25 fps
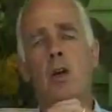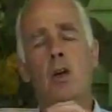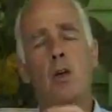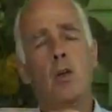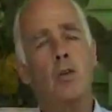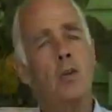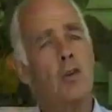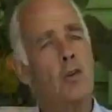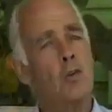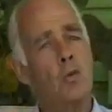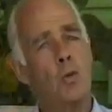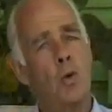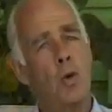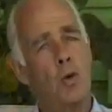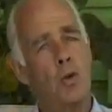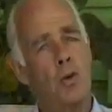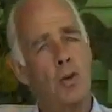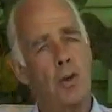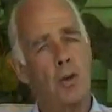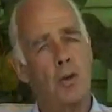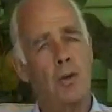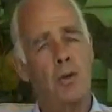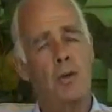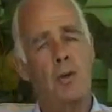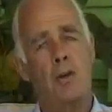the coldest
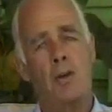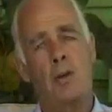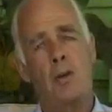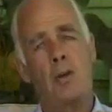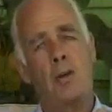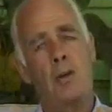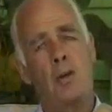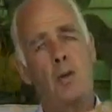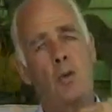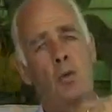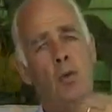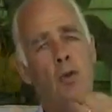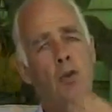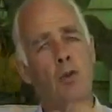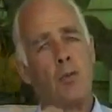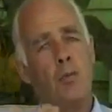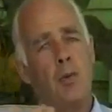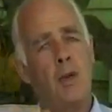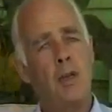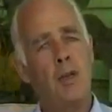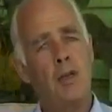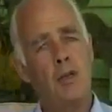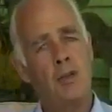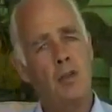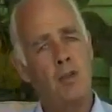water would
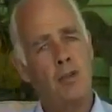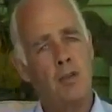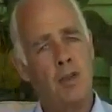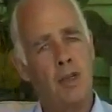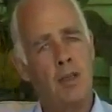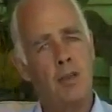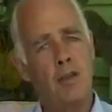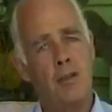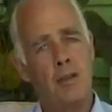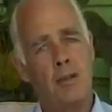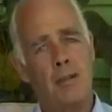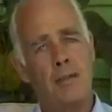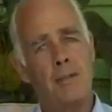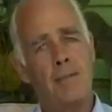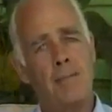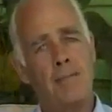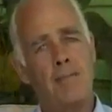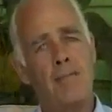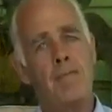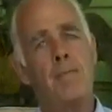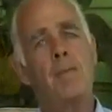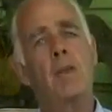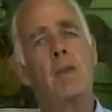have been at the center,